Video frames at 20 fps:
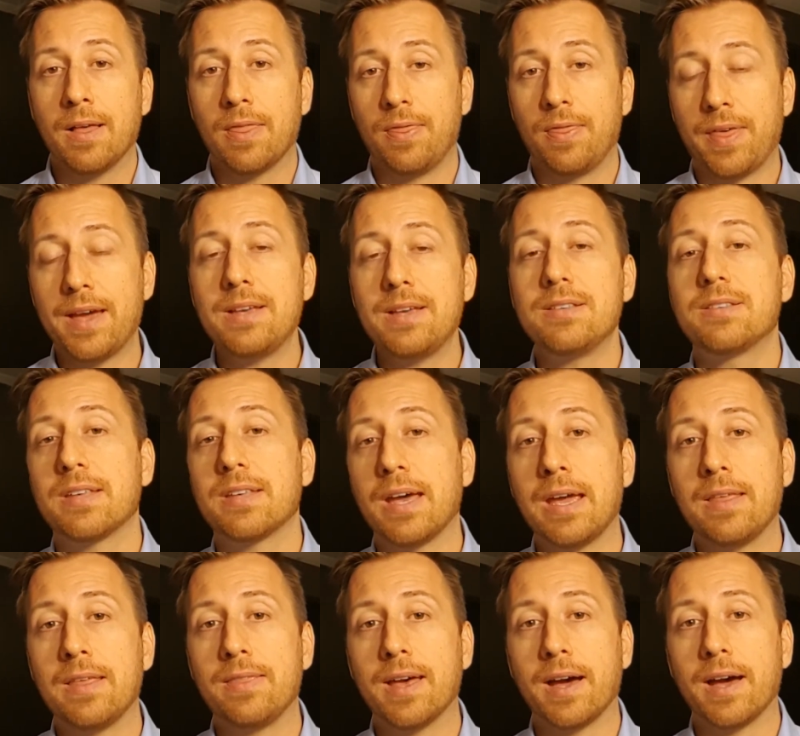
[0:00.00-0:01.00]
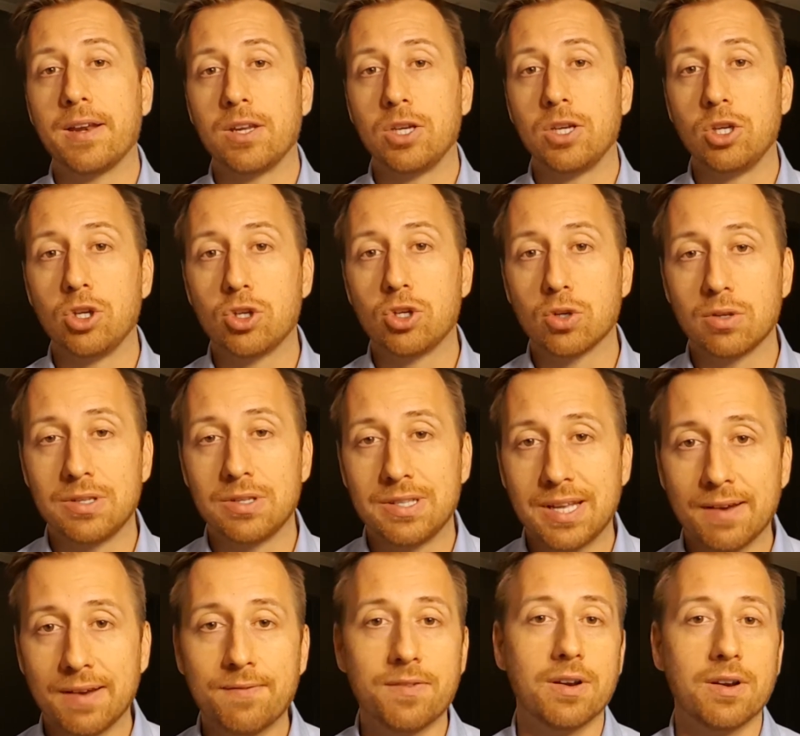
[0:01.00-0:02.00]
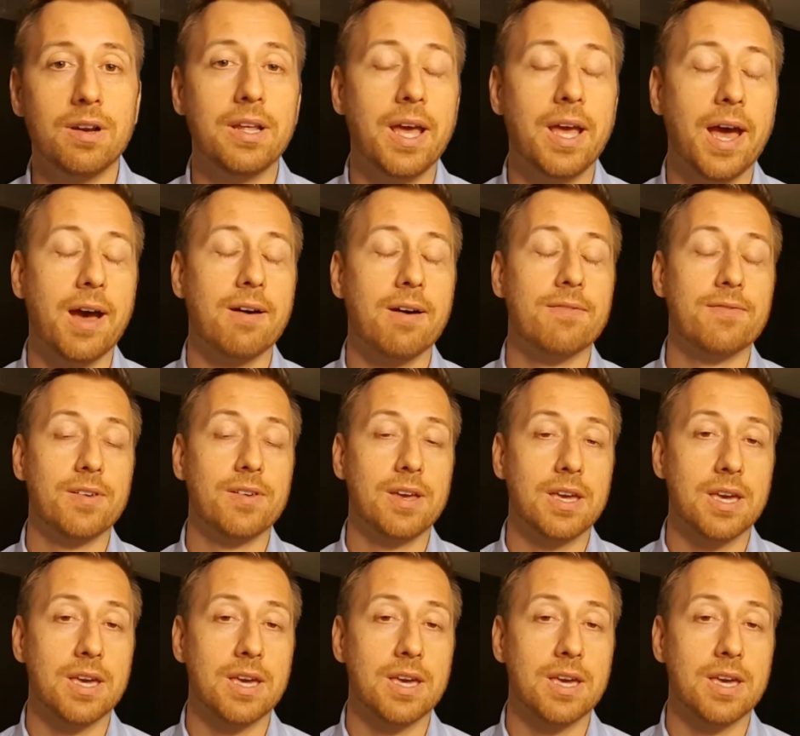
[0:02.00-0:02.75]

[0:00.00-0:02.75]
they say that you should definitely have